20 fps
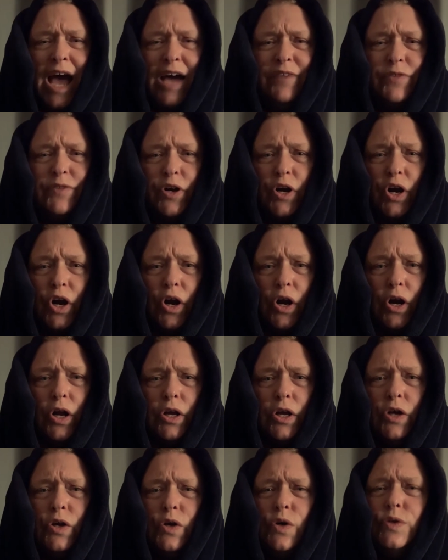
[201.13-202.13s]
Never!
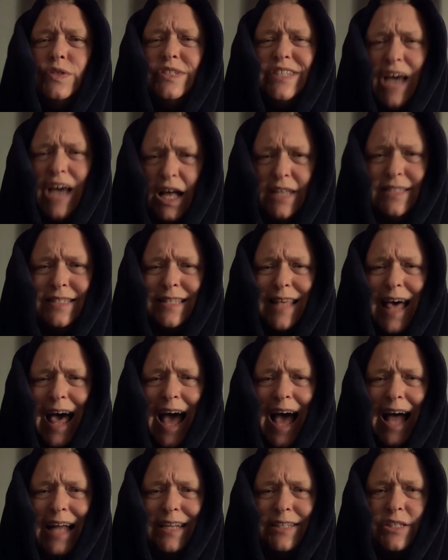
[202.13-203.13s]
Who does
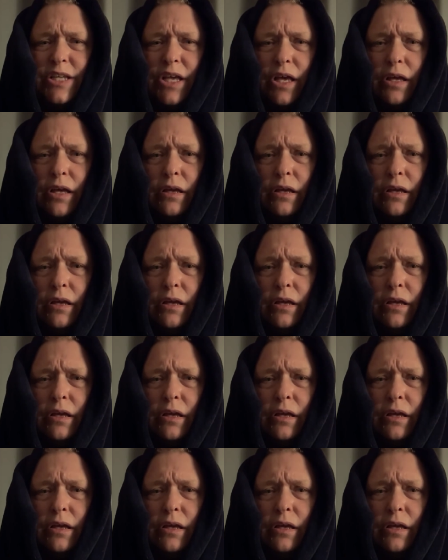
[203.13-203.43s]
that?